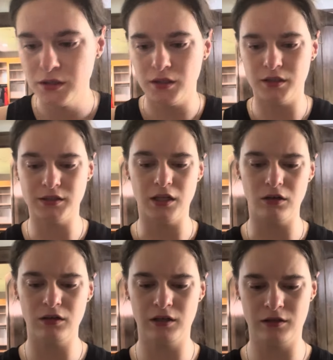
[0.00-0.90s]

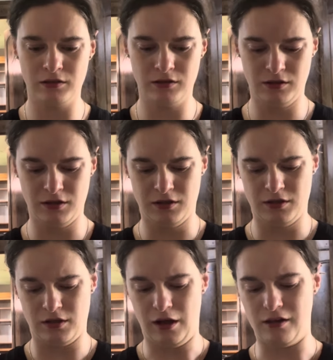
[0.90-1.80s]
Also,
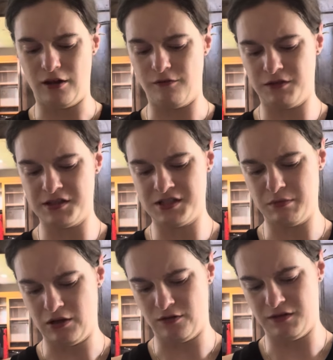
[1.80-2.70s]
I love the
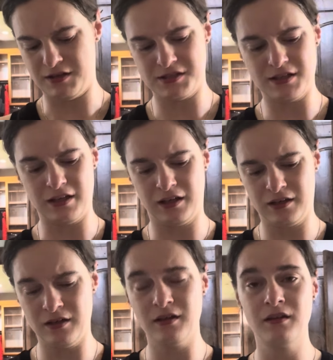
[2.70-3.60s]
smell of this
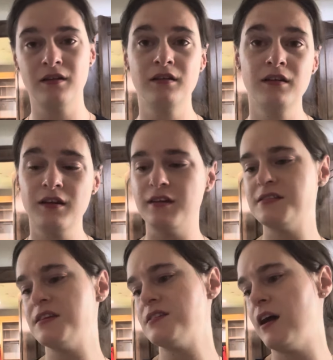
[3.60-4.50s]
thing.
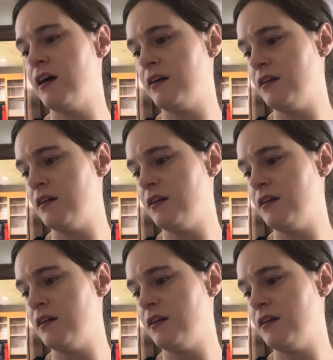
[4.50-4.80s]
This is An